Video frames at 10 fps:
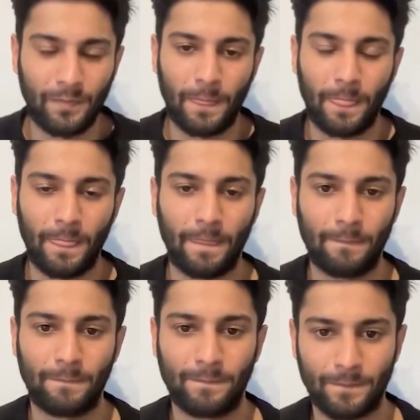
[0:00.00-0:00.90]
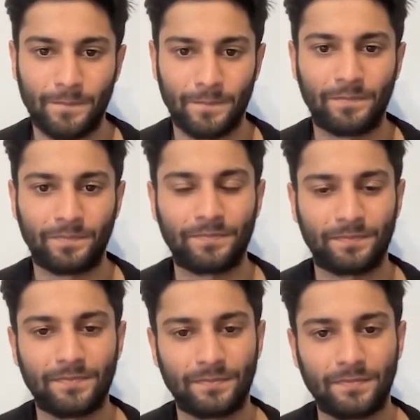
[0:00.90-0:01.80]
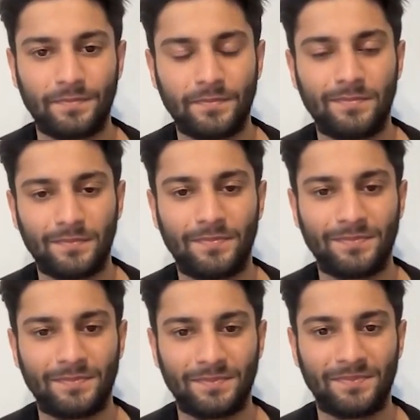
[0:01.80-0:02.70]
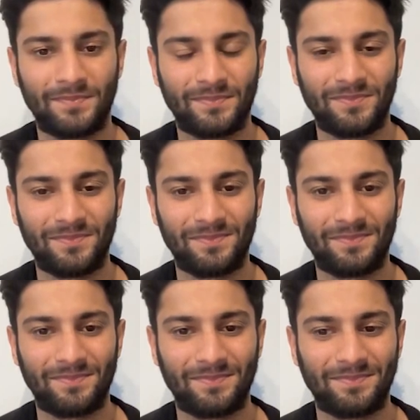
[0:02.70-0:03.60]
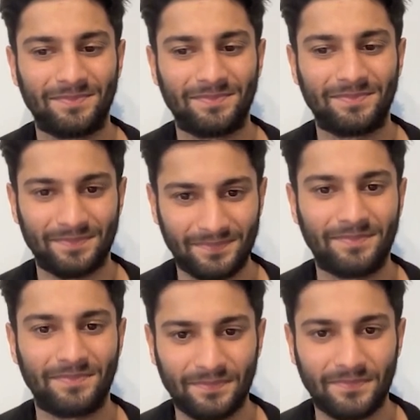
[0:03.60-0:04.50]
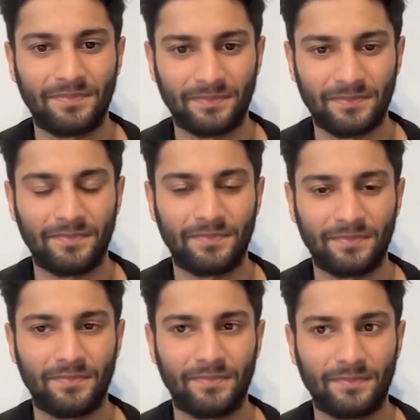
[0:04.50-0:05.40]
No words are spoken by the person on screen.